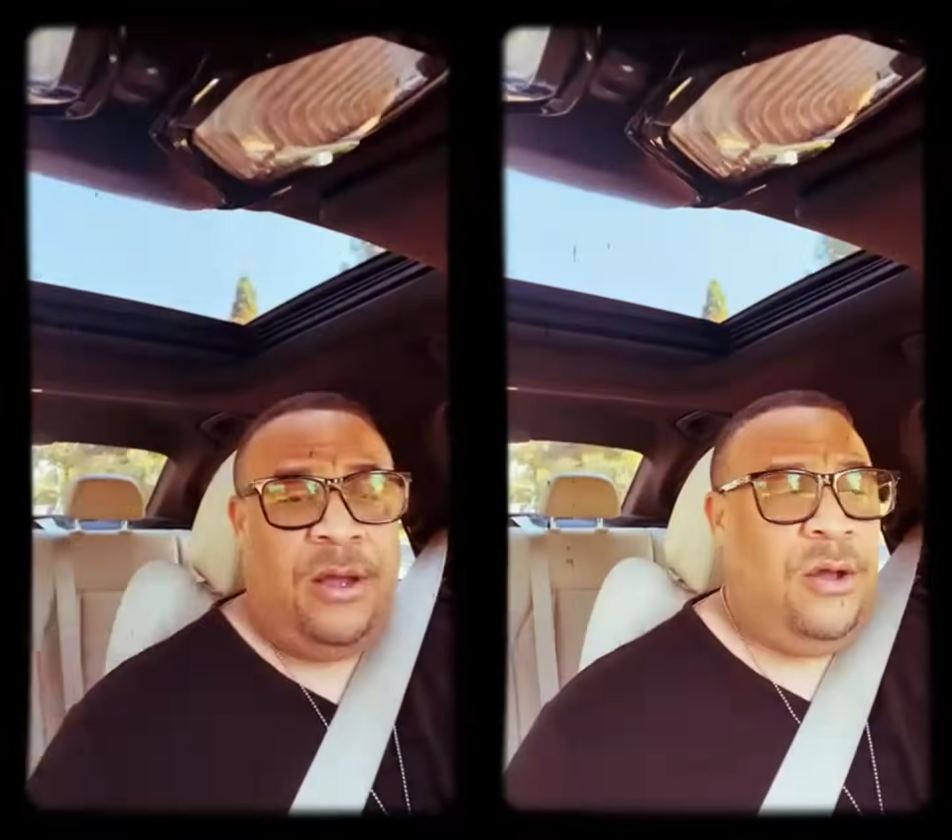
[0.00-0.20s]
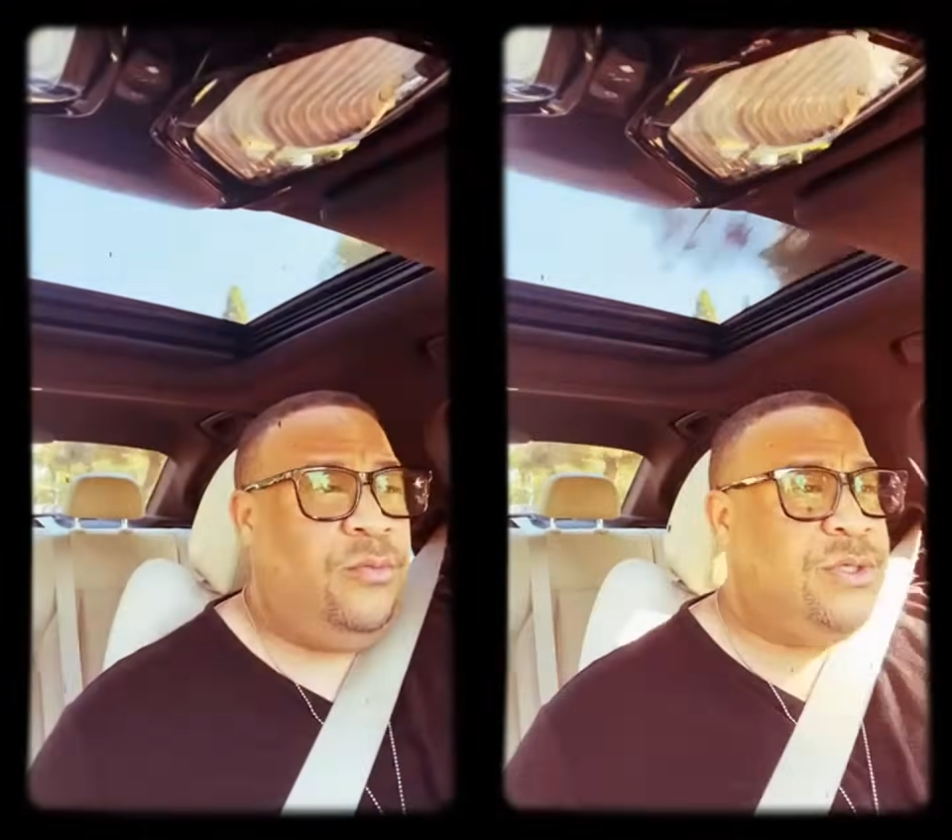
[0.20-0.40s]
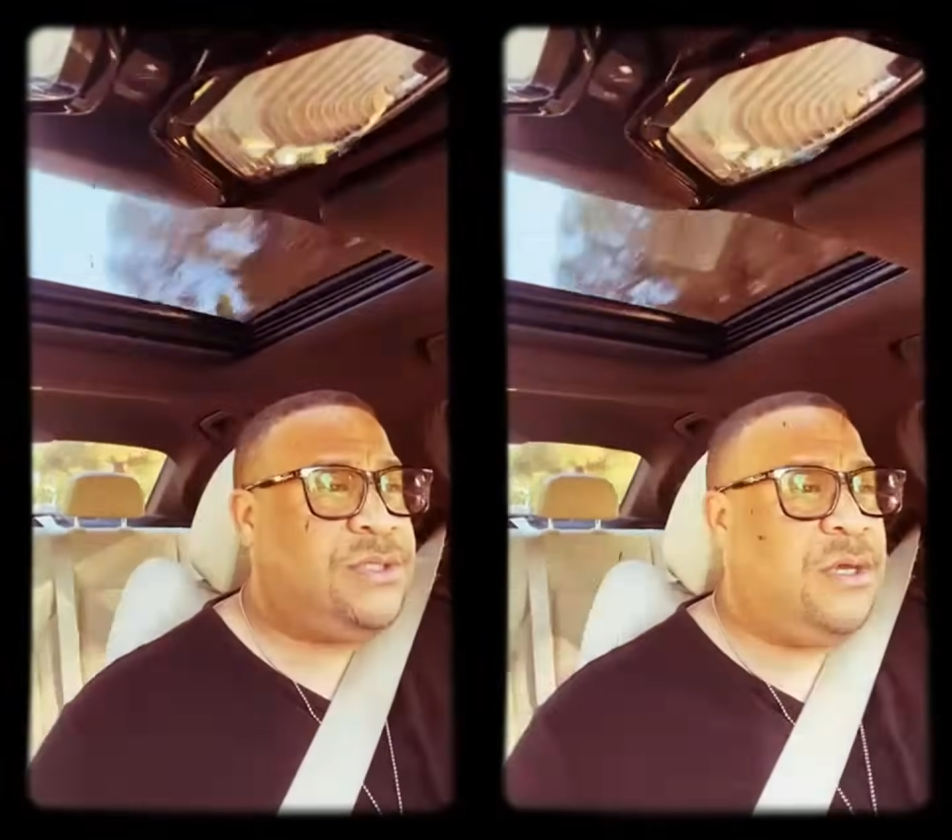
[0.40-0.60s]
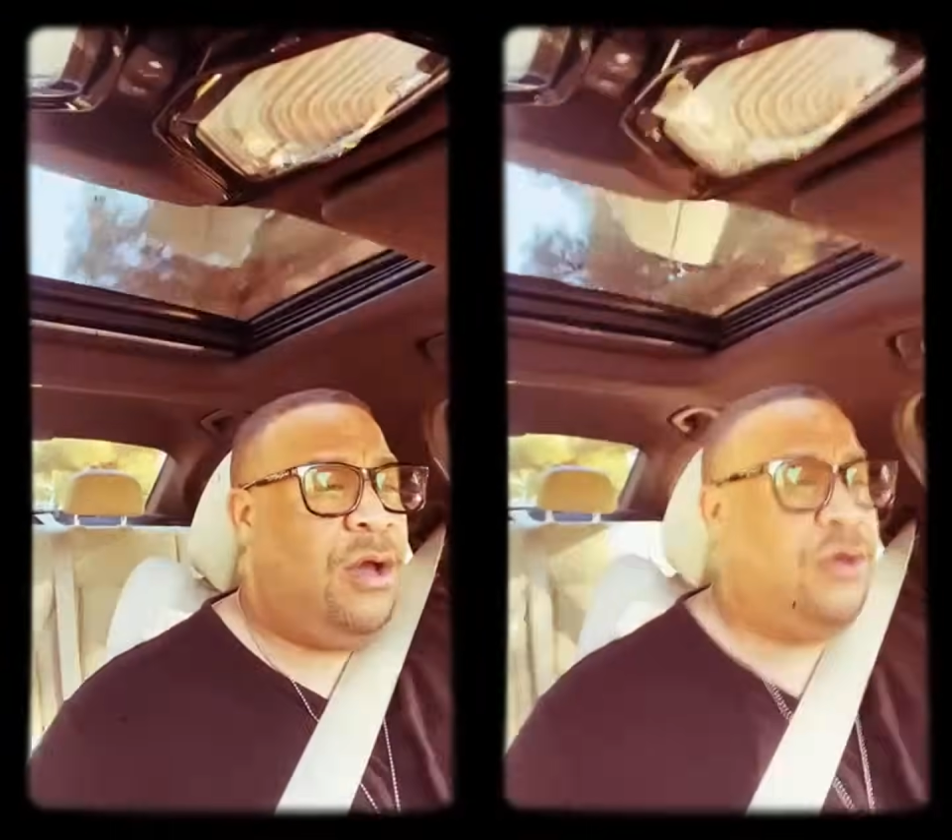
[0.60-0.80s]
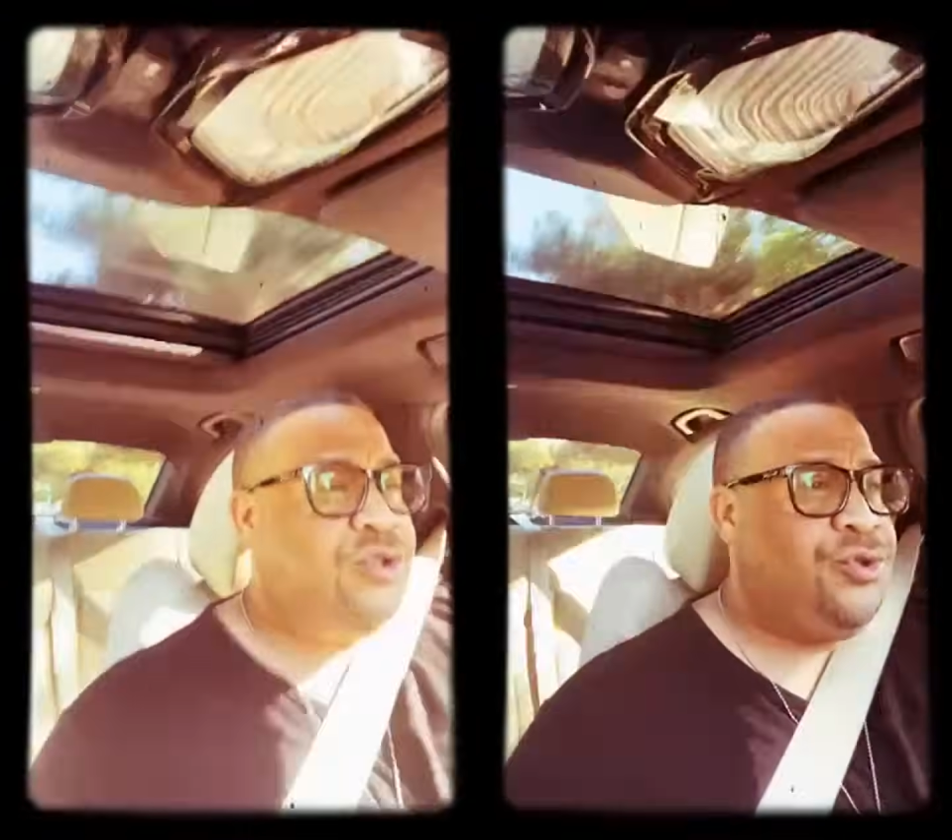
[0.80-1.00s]
was
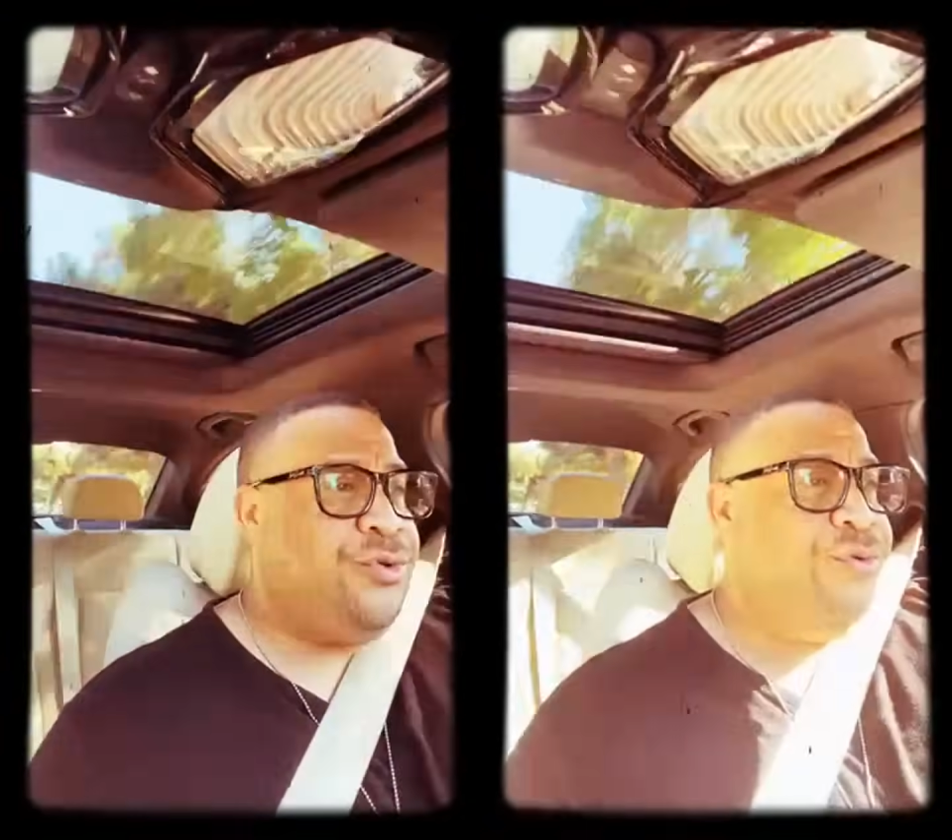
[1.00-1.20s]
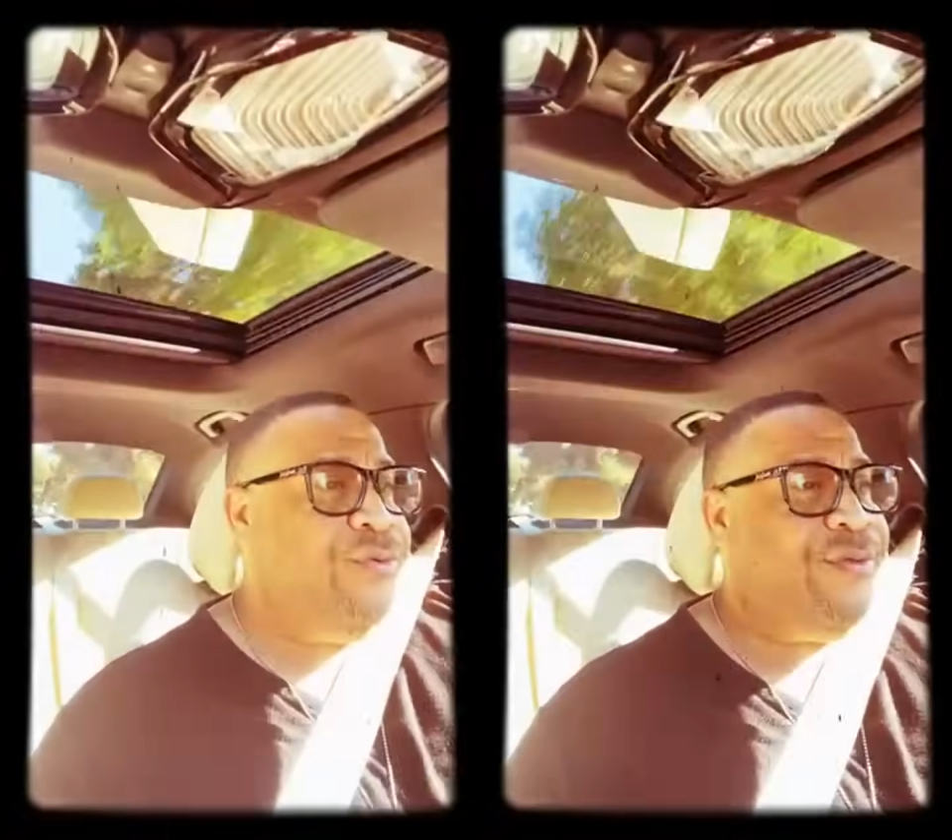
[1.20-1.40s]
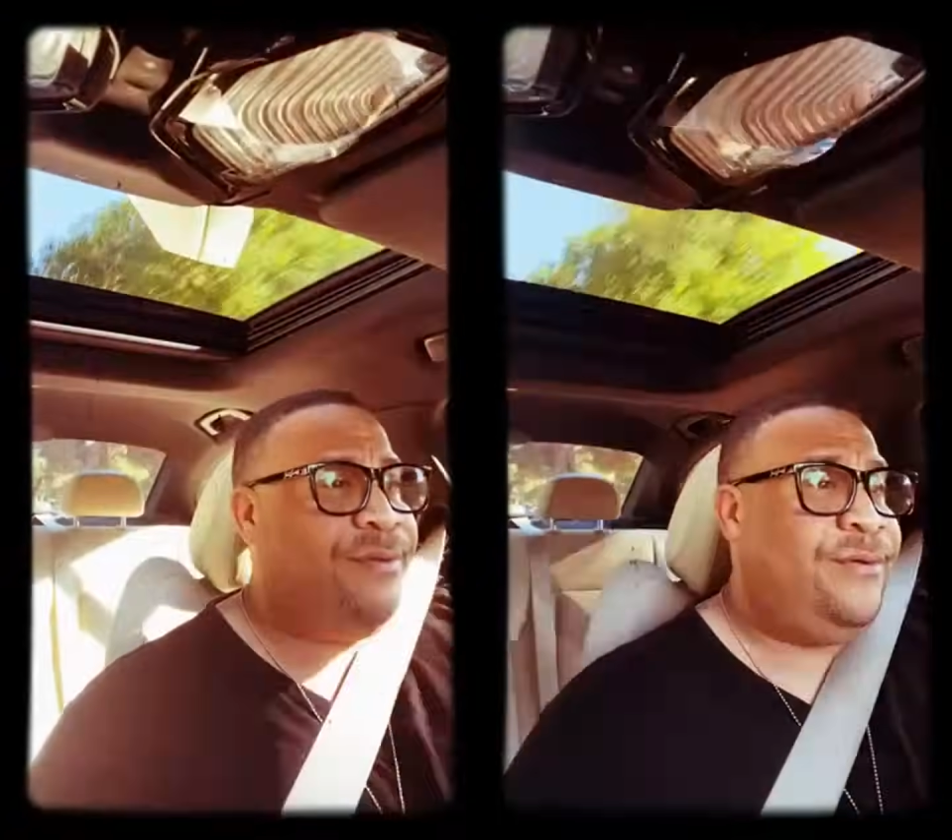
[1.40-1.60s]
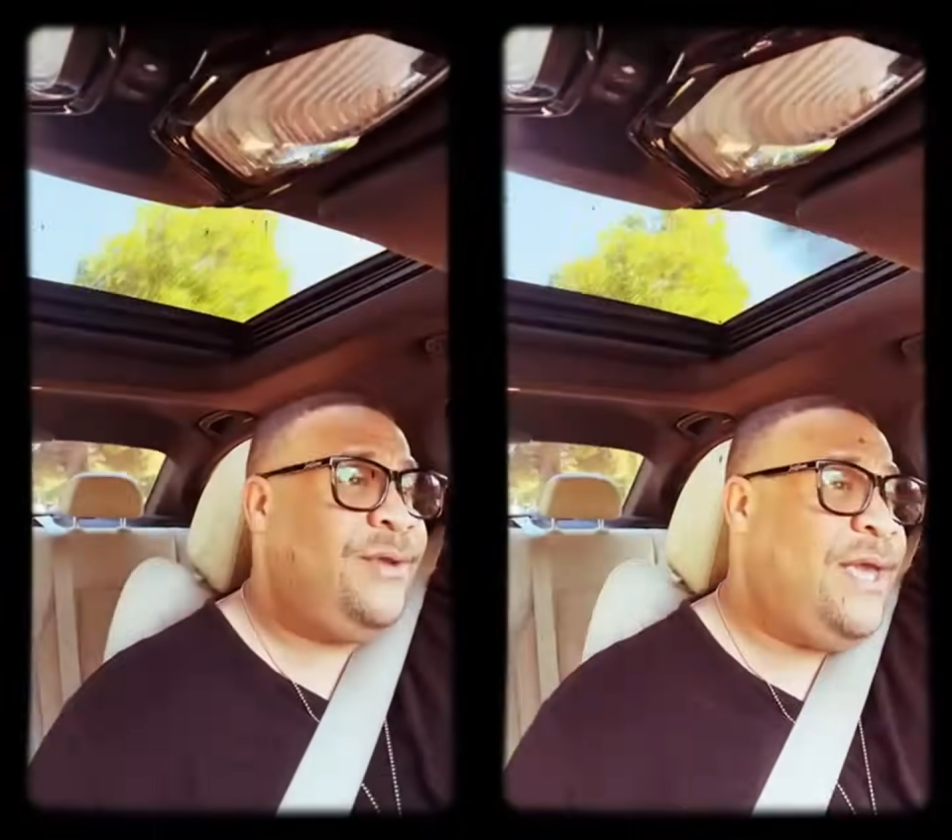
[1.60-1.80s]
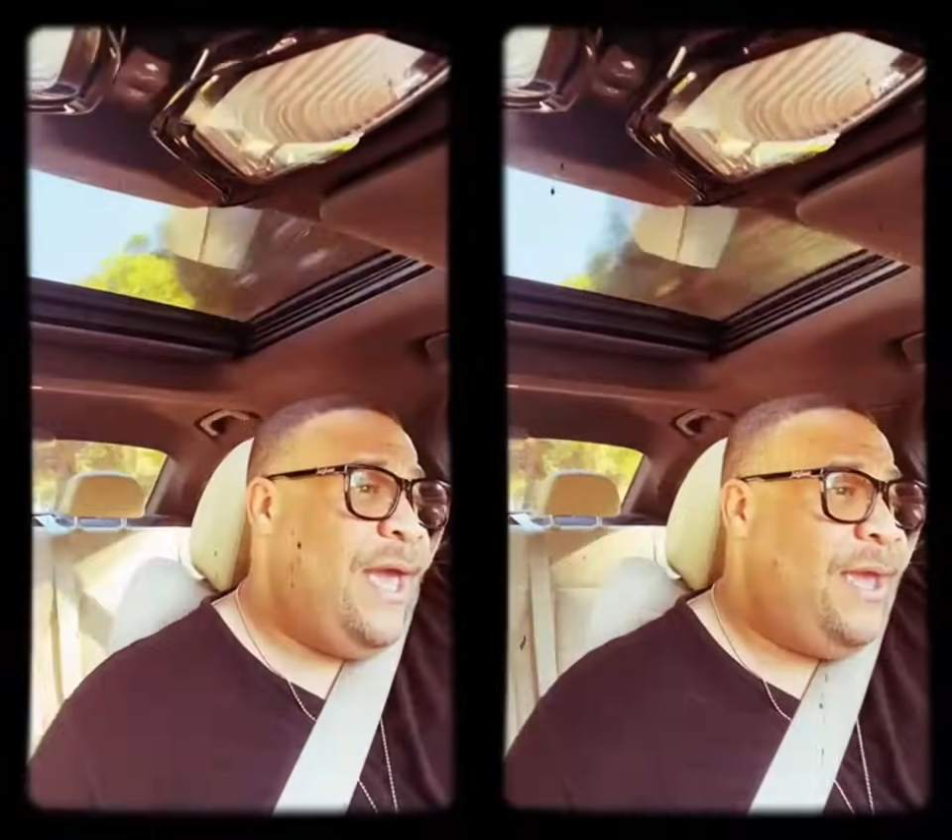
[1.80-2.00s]
all truth.
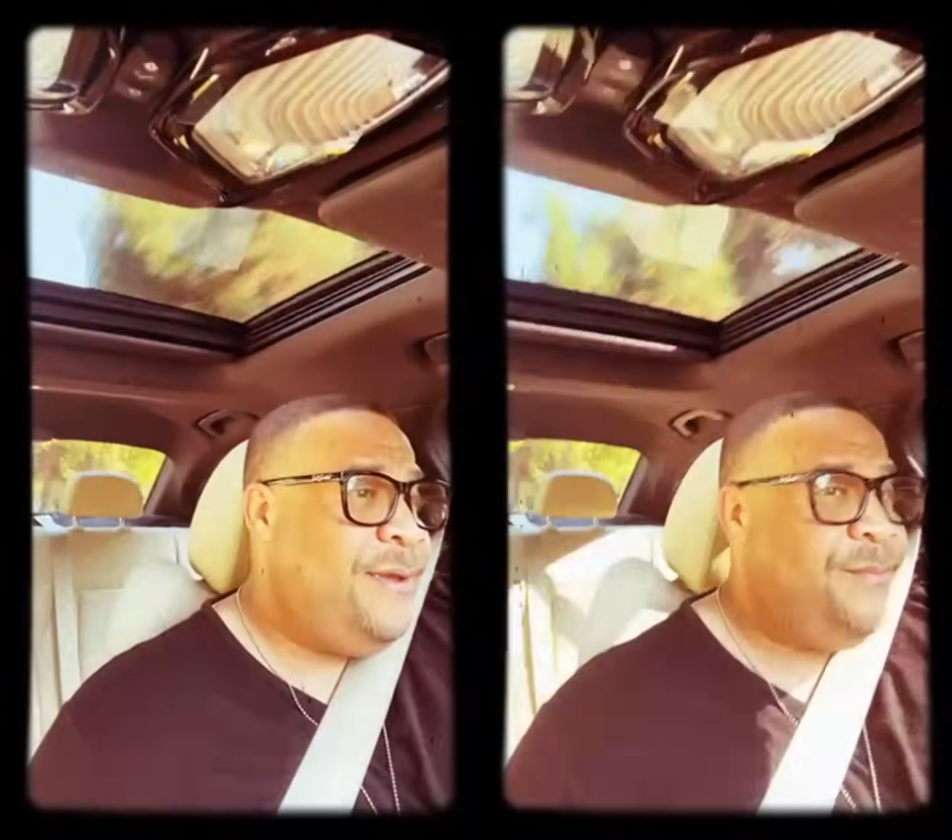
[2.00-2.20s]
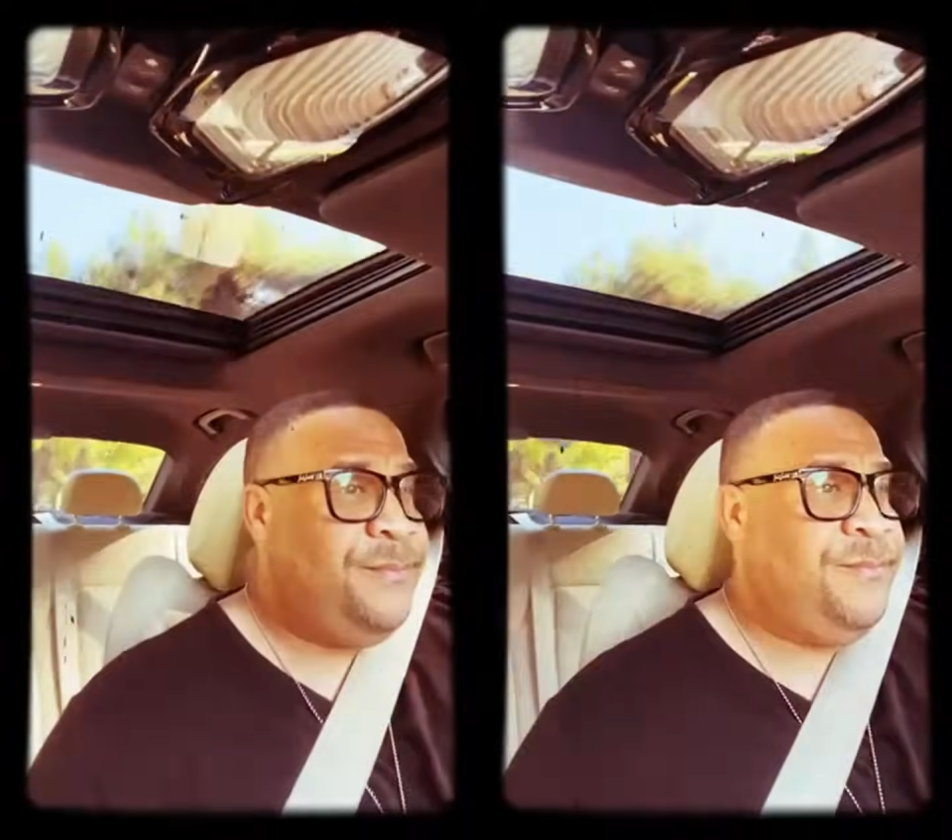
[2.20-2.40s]
Okay.